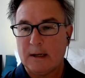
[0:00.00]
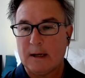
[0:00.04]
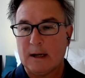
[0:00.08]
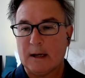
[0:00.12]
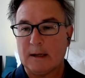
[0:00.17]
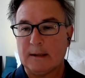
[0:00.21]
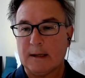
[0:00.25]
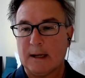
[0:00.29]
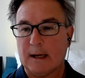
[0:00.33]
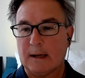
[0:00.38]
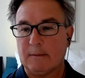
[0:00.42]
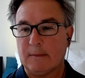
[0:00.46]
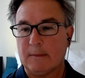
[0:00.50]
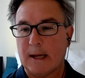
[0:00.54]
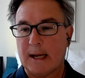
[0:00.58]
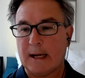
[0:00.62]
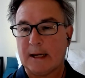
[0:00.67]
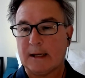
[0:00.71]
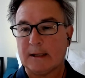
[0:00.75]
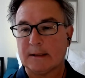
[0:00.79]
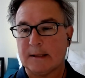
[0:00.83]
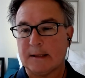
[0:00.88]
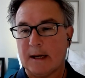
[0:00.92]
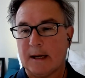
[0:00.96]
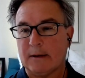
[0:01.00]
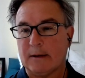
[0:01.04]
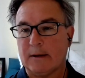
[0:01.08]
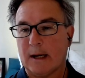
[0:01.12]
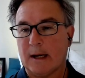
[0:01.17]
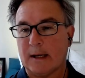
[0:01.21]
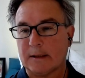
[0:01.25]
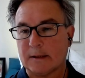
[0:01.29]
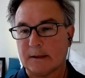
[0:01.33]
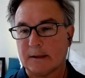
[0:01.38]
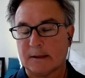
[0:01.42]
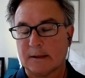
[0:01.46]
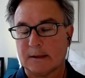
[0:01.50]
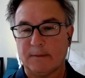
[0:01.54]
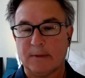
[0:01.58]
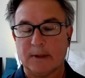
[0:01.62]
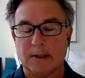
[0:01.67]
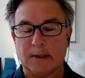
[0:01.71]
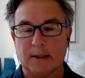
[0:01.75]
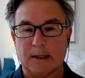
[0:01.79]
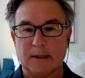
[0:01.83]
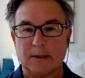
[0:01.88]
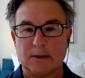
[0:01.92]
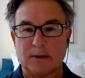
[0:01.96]
And that MAGA is now not just
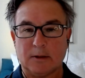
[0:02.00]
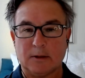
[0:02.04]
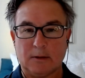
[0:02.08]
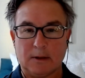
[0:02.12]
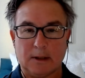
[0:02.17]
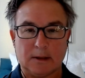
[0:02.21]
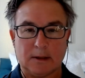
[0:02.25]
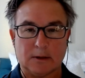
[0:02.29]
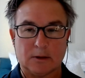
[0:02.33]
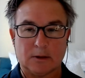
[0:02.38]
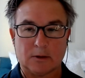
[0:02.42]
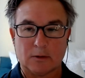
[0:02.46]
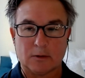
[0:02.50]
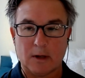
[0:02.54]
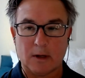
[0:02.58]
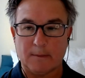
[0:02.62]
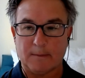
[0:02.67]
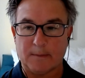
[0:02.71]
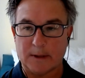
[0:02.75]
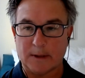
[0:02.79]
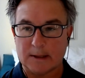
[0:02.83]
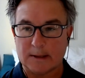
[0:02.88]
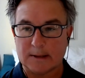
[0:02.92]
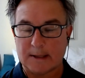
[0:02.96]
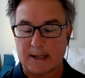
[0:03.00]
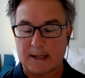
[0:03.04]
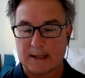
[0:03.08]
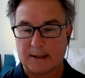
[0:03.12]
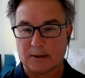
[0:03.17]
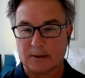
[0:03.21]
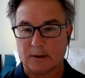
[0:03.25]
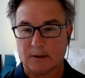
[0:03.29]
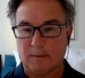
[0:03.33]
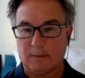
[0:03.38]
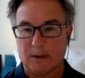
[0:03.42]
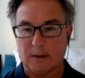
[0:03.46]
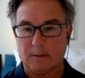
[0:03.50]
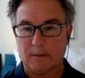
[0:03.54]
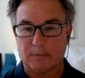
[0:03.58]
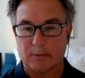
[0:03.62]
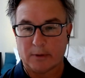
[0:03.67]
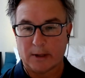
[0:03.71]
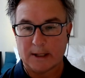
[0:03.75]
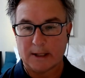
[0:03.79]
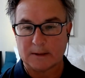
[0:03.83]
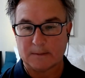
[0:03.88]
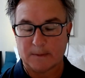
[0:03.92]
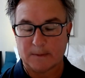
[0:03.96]
something that is unique to Trump, but it's actually been
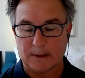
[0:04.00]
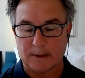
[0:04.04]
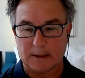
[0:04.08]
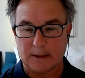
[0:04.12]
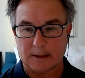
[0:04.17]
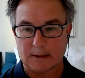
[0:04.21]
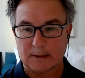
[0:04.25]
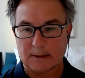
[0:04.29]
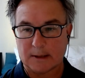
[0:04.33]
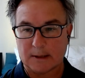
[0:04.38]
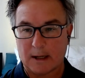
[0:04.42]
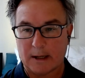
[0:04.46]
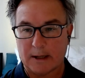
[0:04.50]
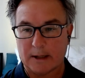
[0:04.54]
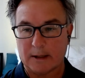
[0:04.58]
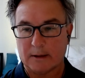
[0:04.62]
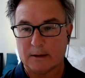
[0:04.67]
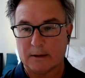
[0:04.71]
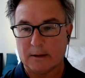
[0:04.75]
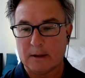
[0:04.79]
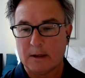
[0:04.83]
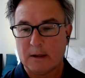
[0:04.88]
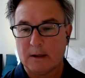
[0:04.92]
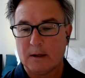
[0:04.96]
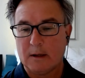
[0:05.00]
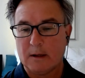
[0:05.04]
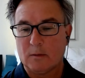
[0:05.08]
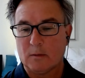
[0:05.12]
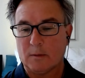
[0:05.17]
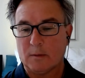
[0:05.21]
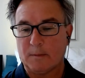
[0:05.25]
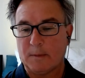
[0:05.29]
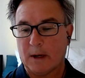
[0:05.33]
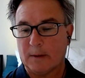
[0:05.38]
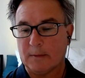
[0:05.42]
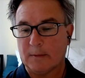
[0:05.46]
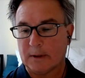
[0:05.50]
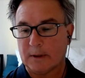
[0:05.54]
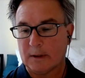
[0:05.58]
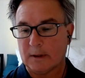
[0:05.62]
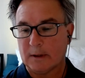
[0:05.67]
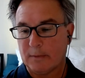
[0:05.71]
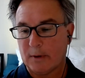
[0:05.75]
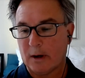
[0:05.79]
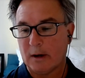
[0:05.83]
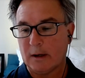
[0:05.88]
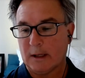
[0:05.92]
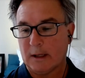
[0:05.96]
embraced by the entire Republican
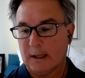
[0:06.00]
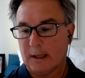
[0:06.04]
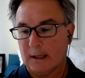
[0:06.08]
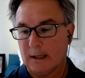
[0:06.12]
Party.